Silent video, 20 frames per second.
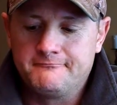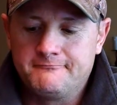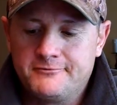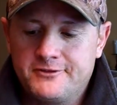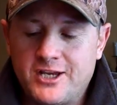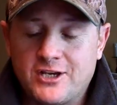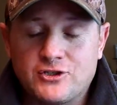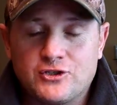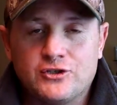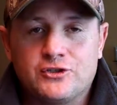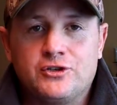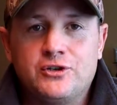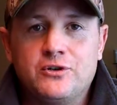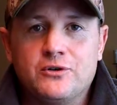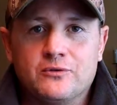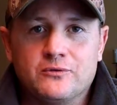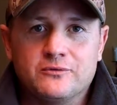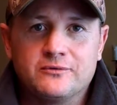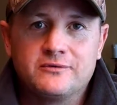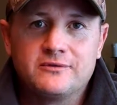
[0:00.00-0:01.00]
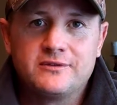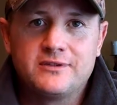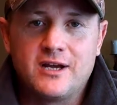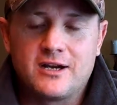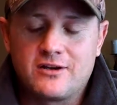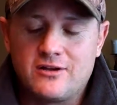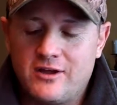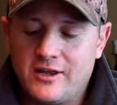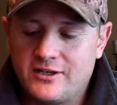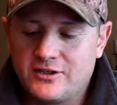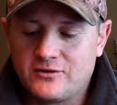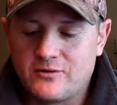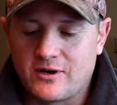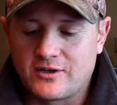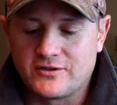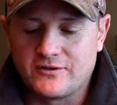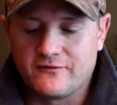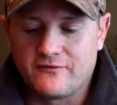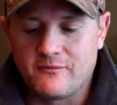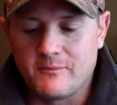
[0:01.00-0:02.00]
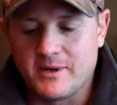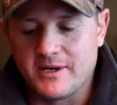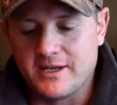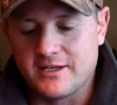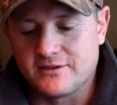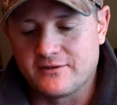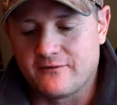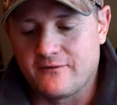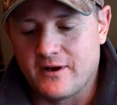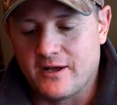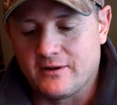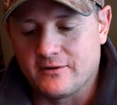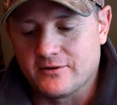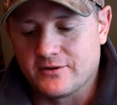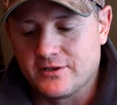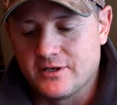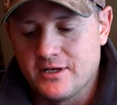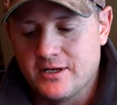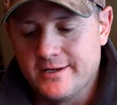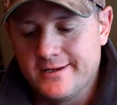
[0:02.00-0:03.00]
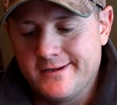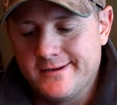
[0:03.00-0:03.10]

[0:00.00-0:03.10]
Session 2, duck calling instruction for my desert fowlers.